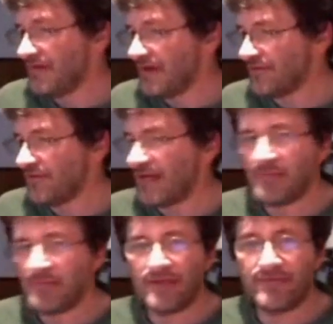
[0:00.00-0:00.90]
yesterday
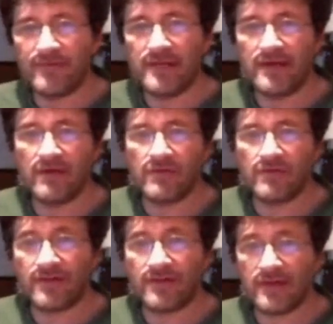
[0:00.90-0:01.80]
I made a video
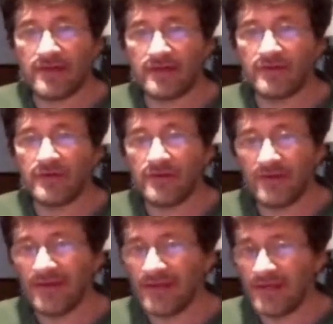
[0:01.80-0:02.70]
that stated, could
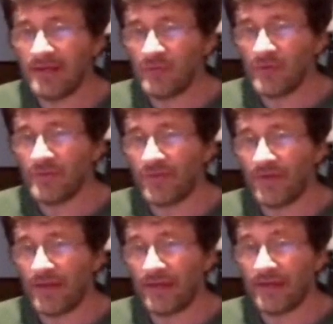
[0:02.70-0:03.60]
it get any more
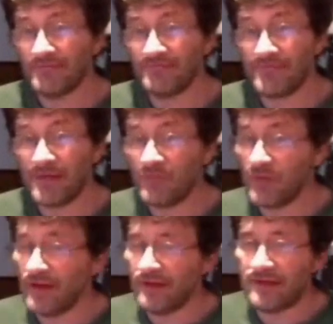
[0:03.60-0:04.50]
pathetic? And,
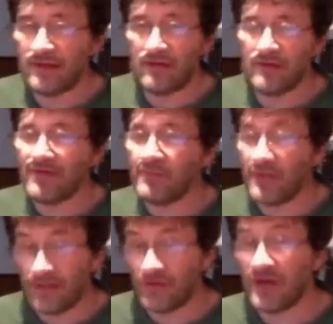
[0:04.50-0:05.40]
well, if you
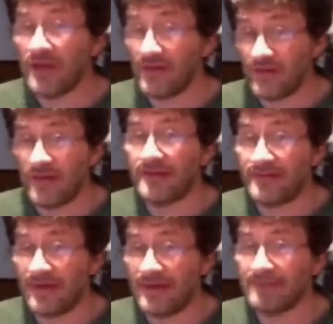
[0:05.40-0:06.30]
put a challenge out
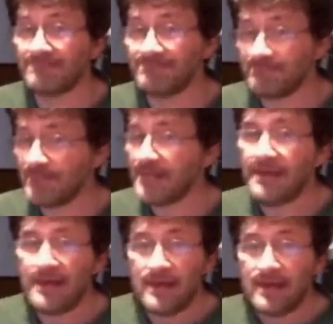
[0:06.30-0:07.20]
like that,
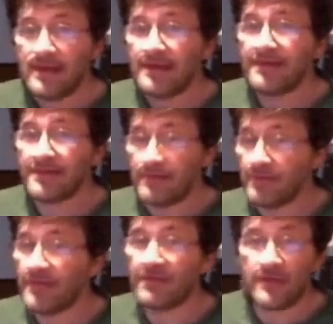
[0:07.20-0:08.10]

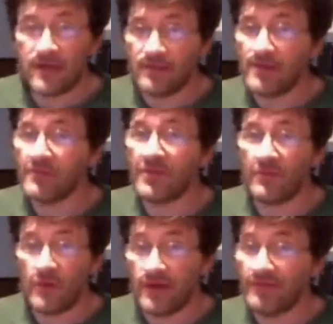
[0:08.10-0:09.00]
somebody's going to come up with
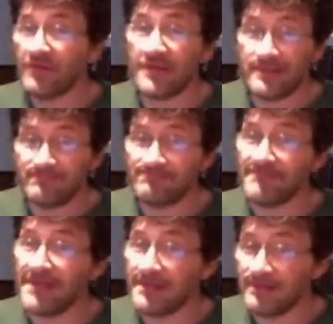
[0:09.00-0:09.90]
a way of doing it.
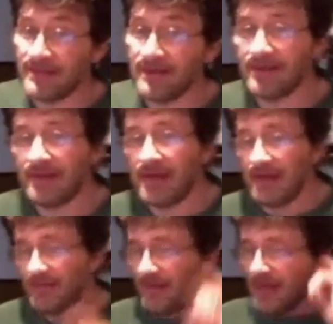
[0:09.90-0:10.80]

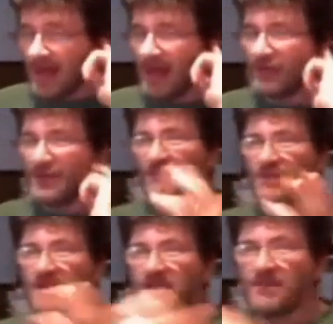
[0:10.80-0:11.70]
And actually
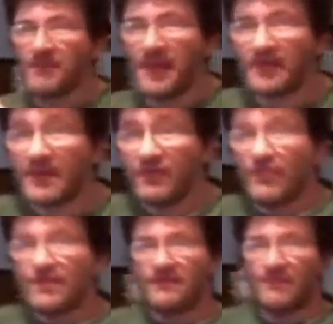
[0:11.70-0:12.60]
they've done it in the past. I
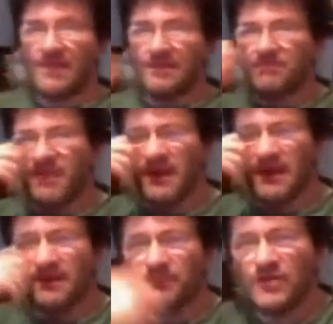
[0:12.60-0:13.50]
just didn't really
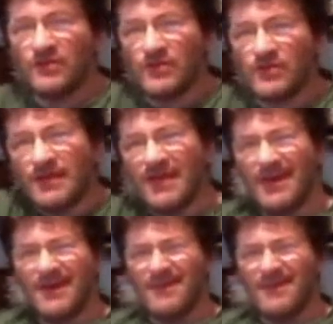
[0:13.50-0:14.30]
pick up on it, or I